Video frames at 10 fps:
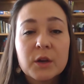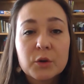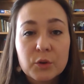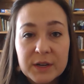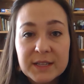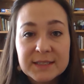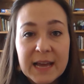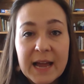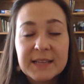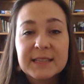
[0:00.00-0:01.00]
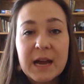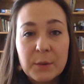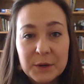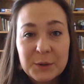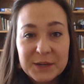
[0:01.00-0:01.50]
criticize
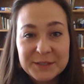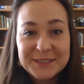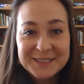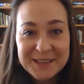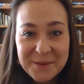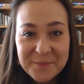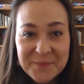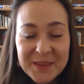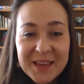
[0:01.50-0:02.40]
our criticism.